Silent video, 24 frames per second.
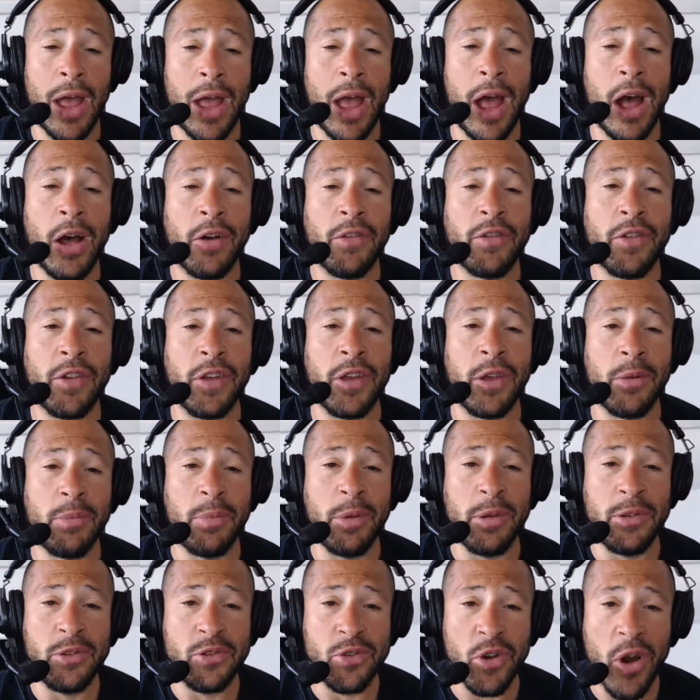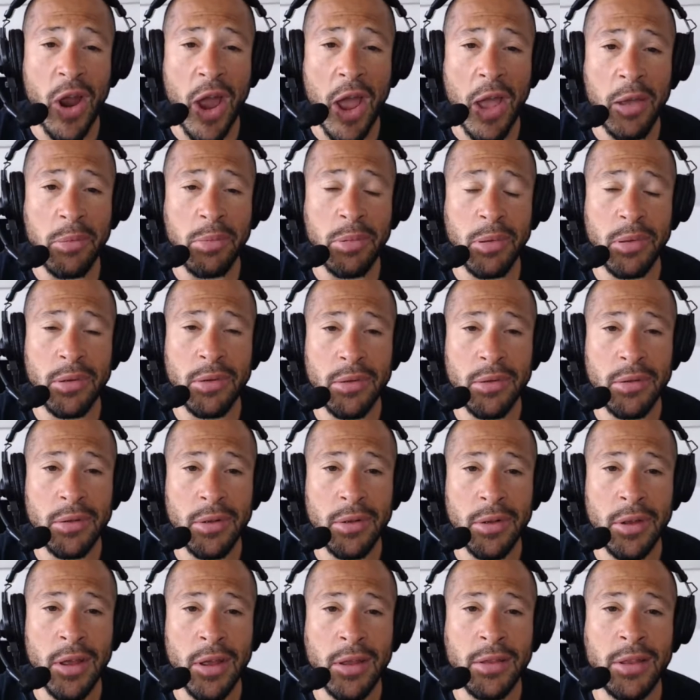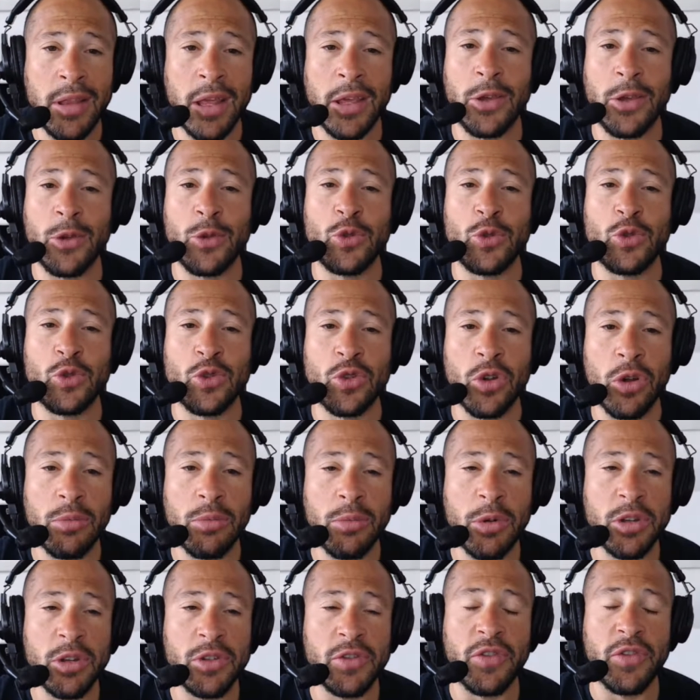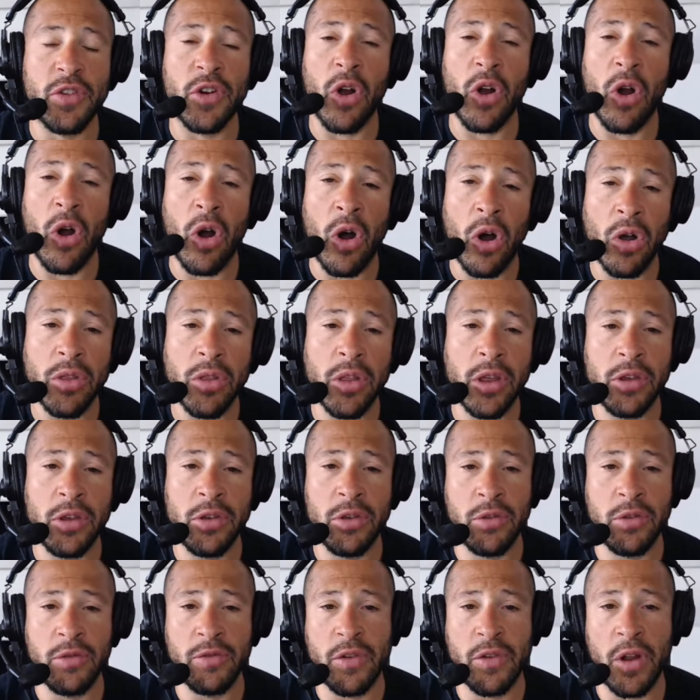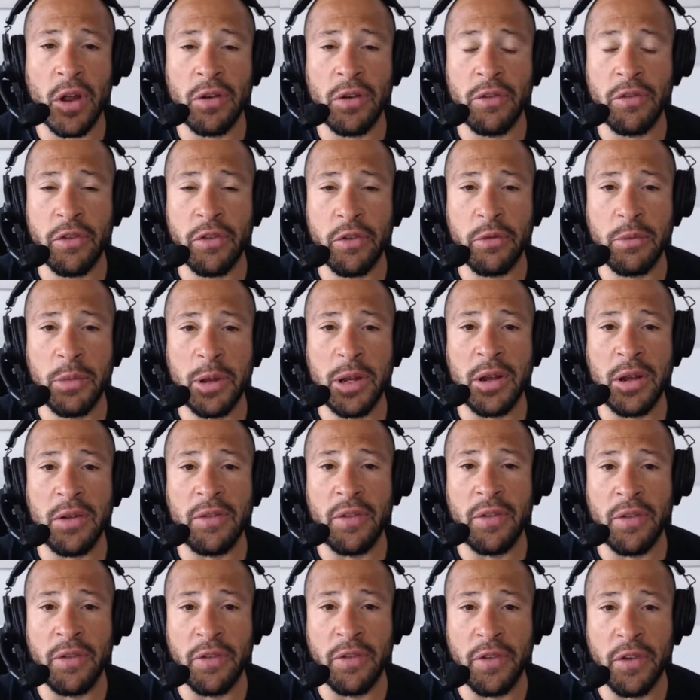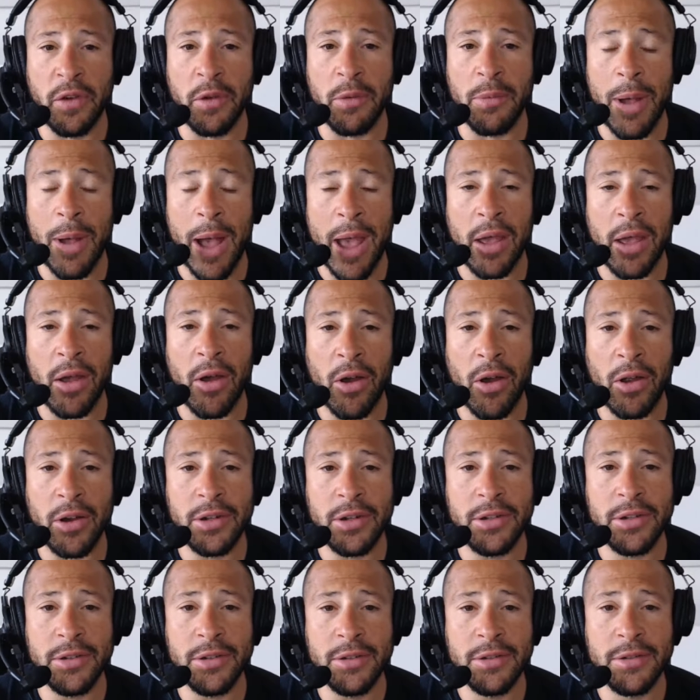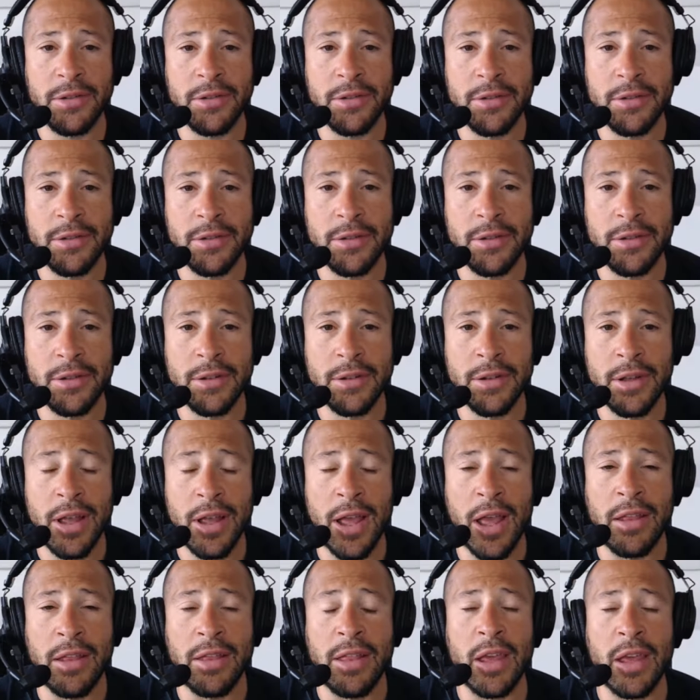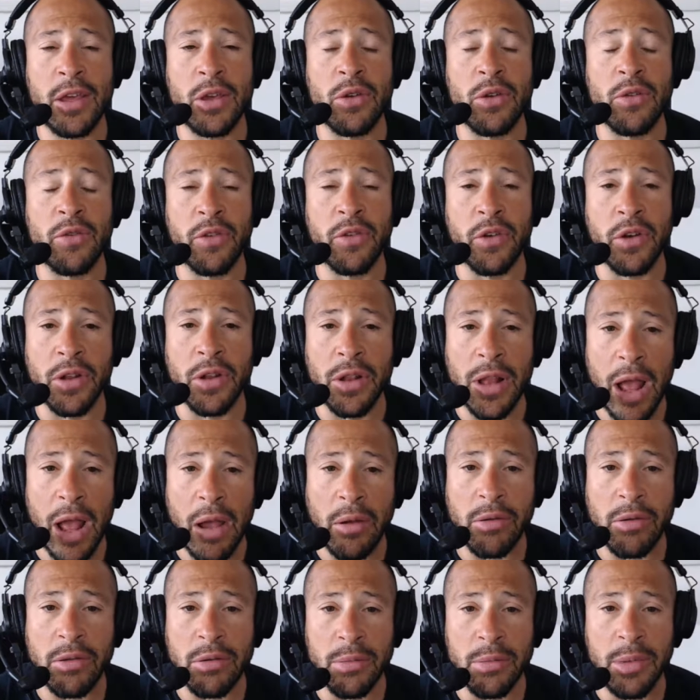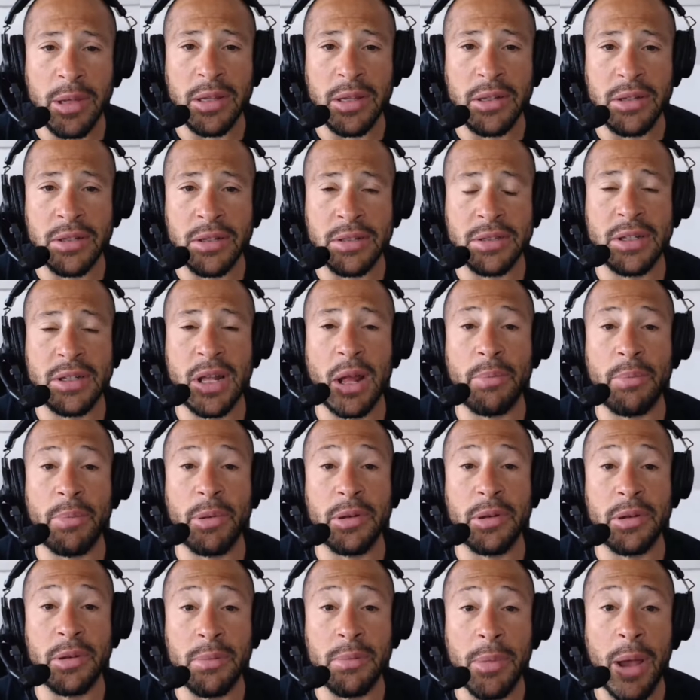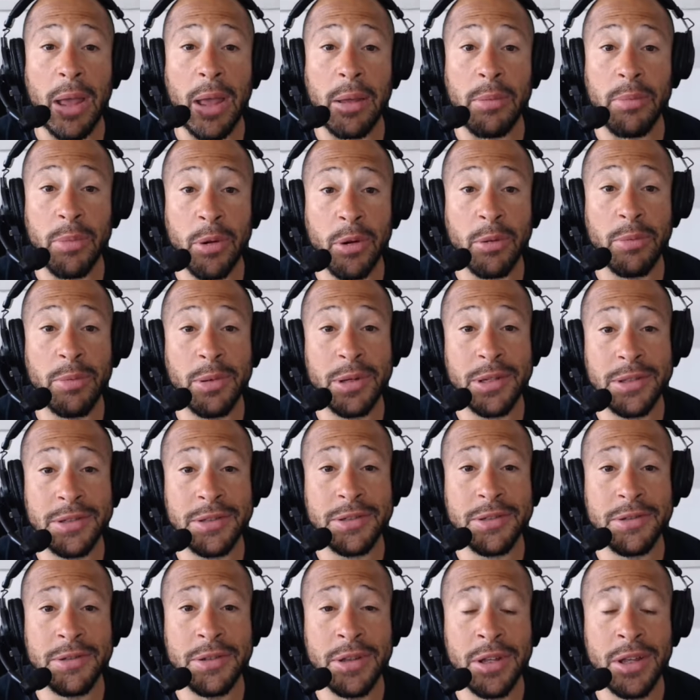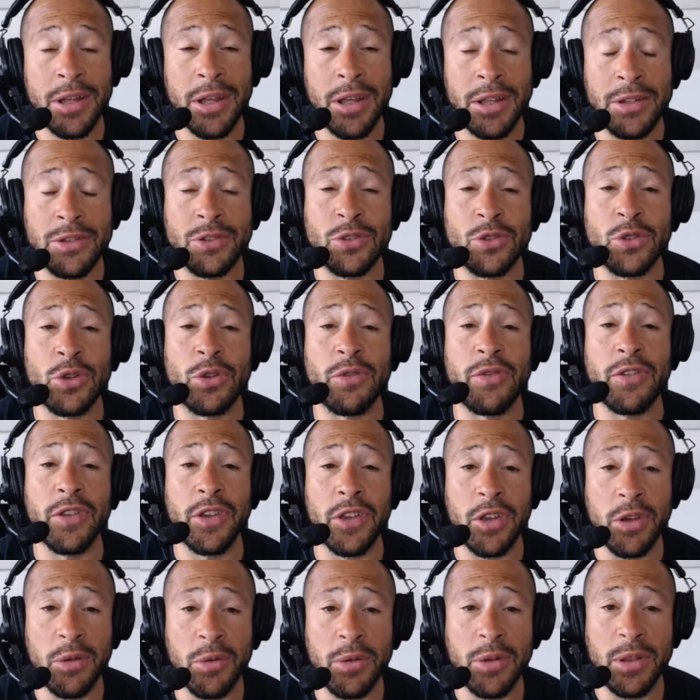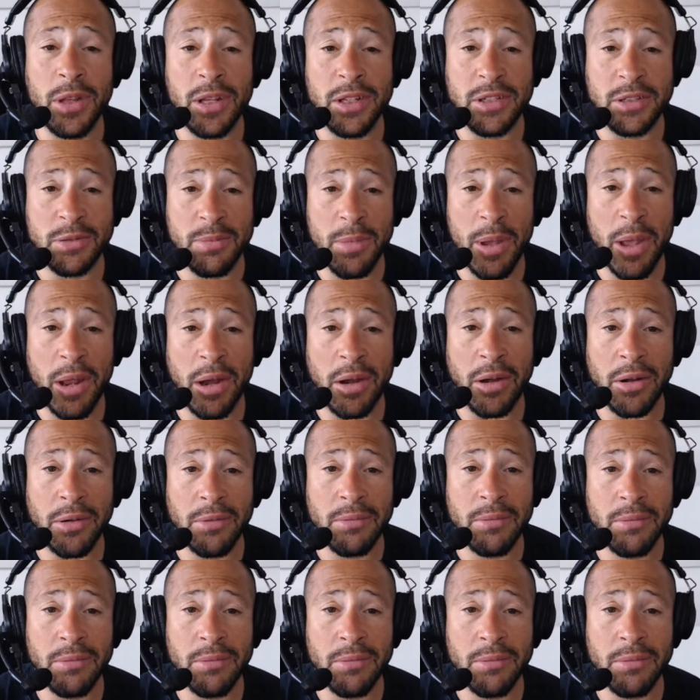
Alpha Hippie Tribe, thank you so much for all that you've done for me to fulfill my heart. And thank you for allowing me to step into my purpose and serving you in this manner.